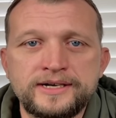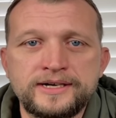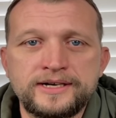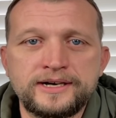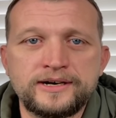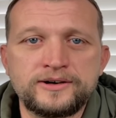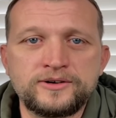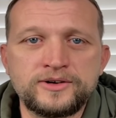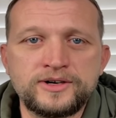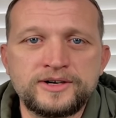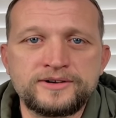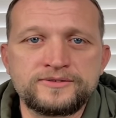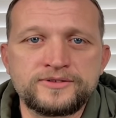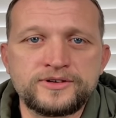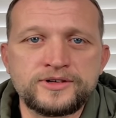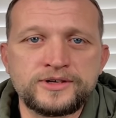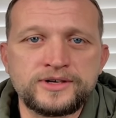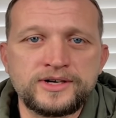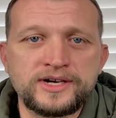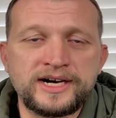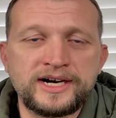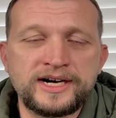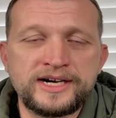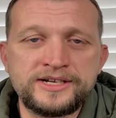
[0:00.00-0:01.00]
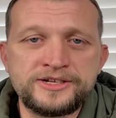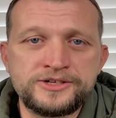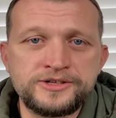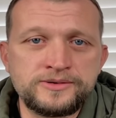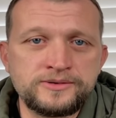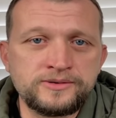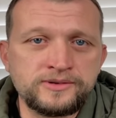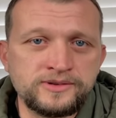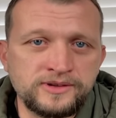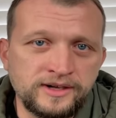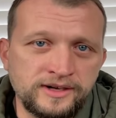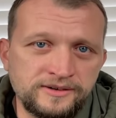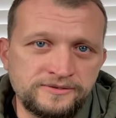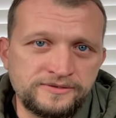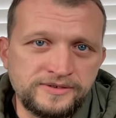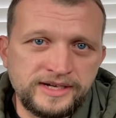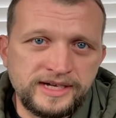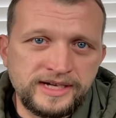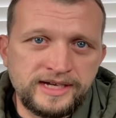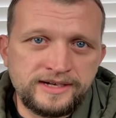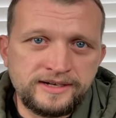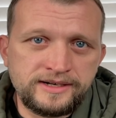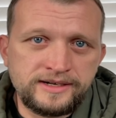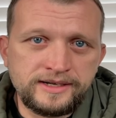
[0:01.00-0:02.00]
However, I do love
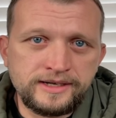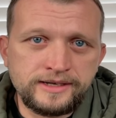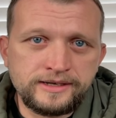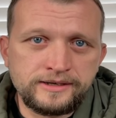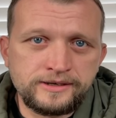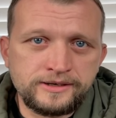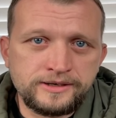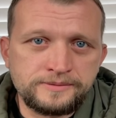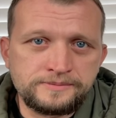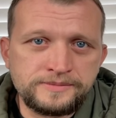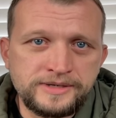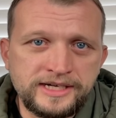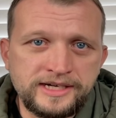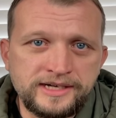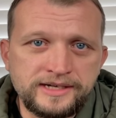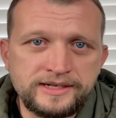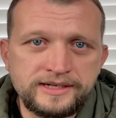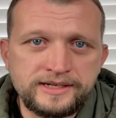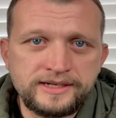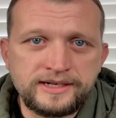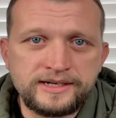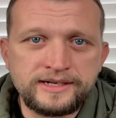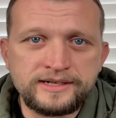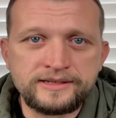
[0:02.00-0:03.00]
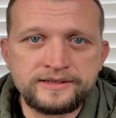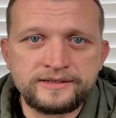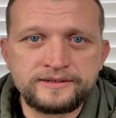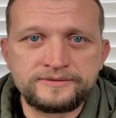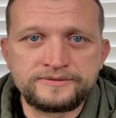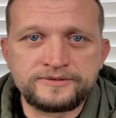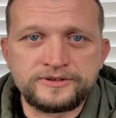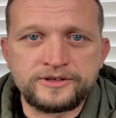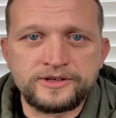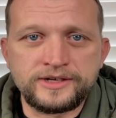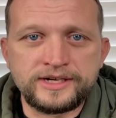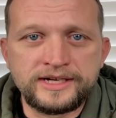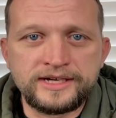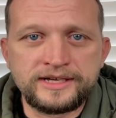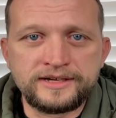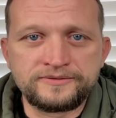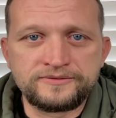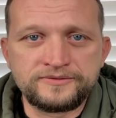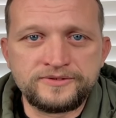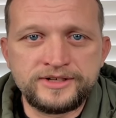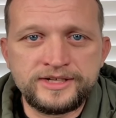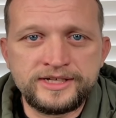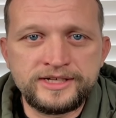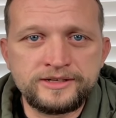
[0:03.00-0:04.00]
editing on a Mac. I love creating
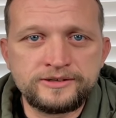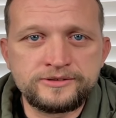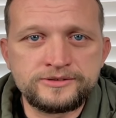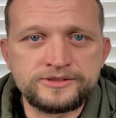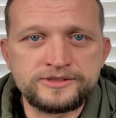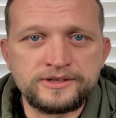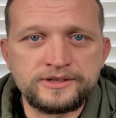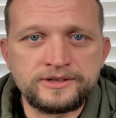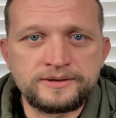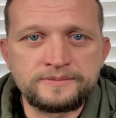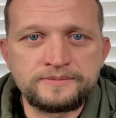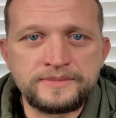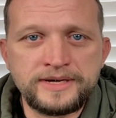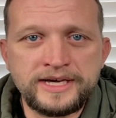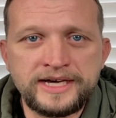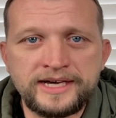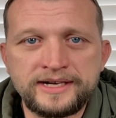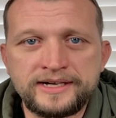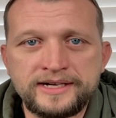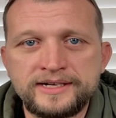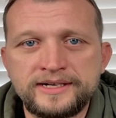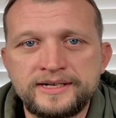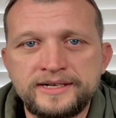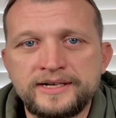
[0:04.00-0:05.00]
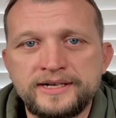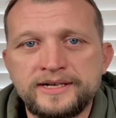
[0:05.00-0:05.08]
videos on a Mac.